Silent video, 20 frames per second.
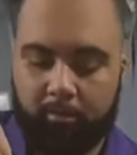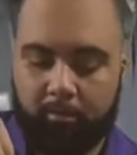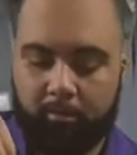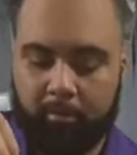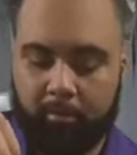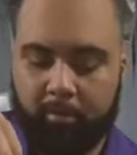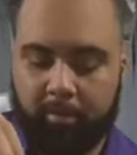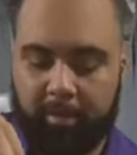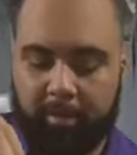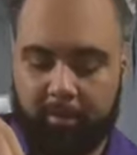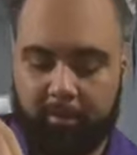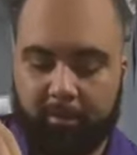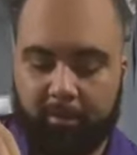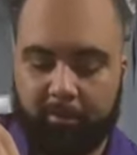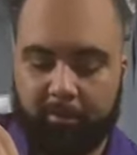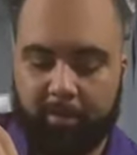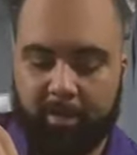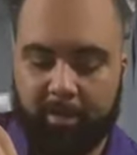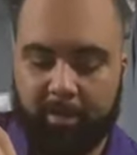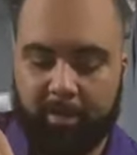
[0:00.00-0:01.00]
will be a
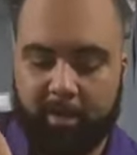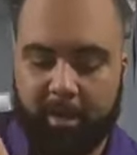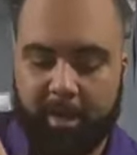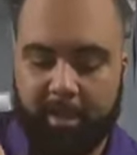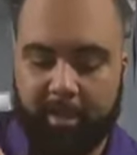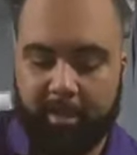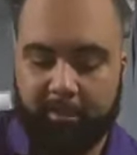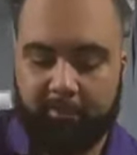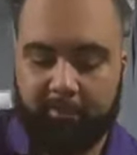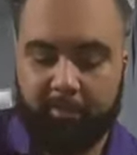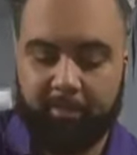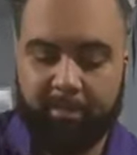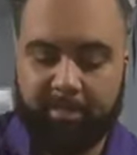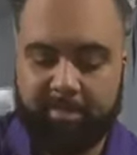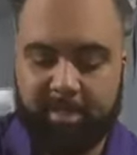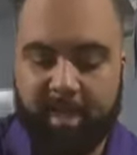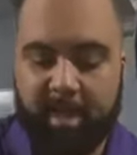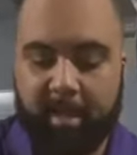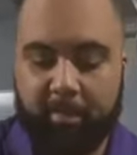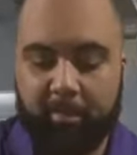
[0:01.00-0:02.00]
little bigger and hanging from the
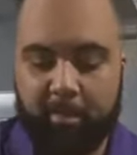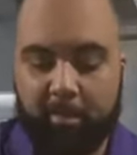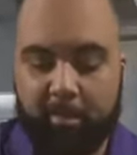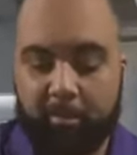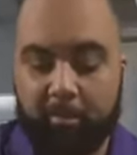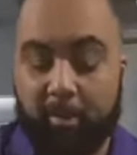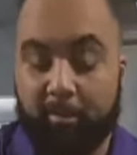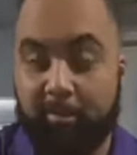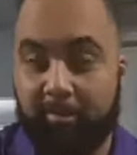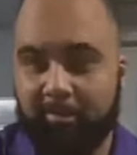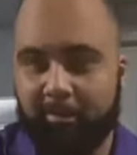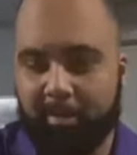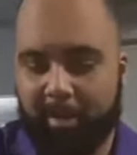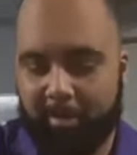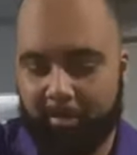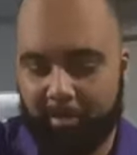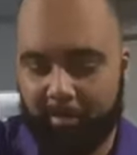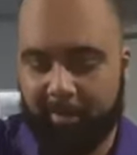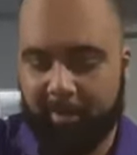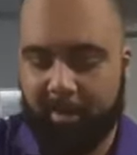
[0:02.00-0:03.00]
top. But before I
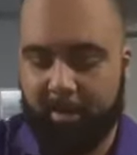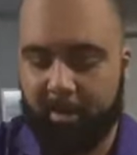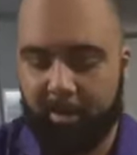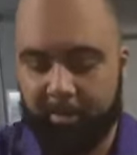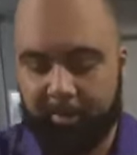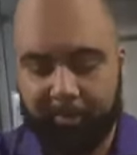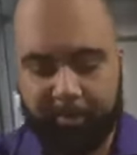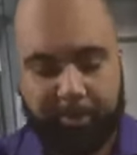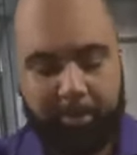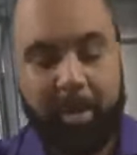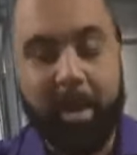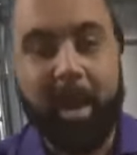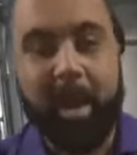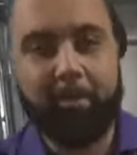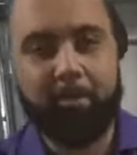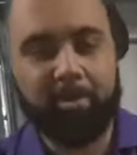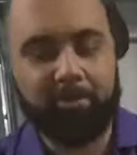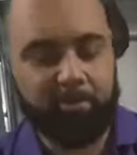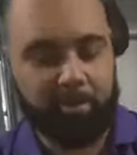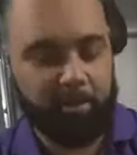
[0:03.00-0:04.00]
put that on,
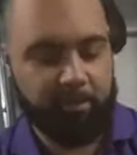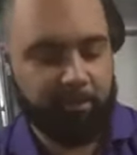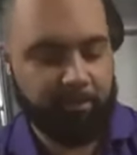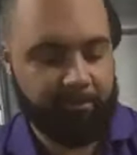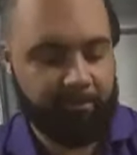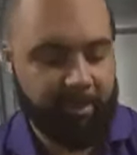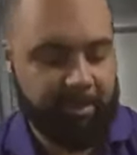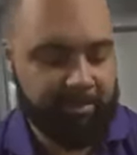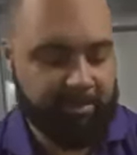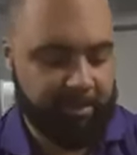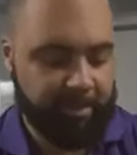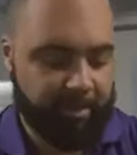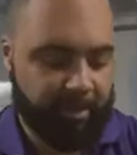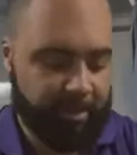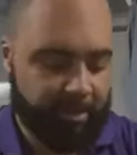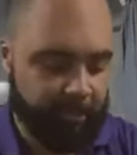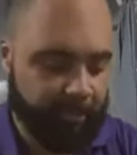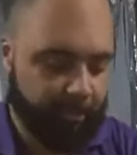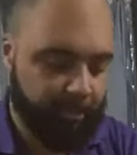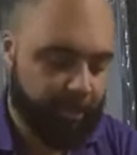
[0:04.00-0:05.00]
I'm gonna draw a little face on
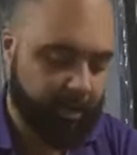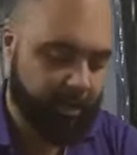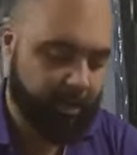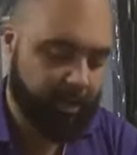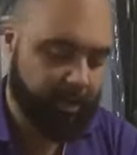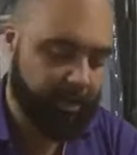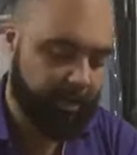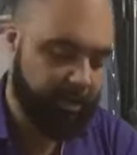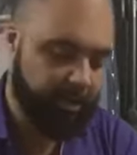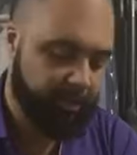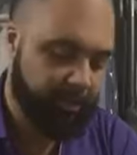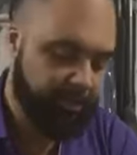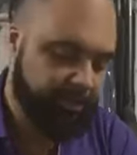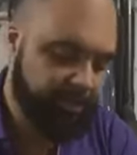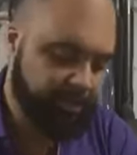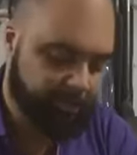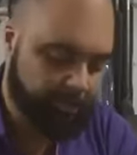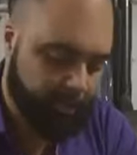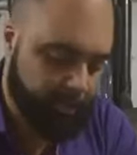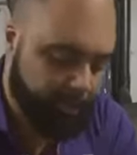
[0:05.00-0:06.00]
here. And this
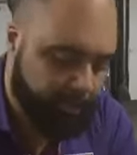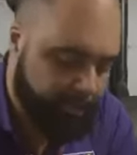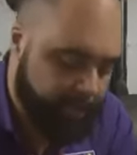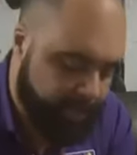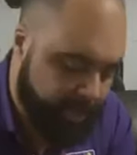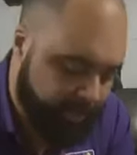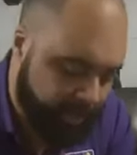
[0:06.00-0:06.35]
is where you can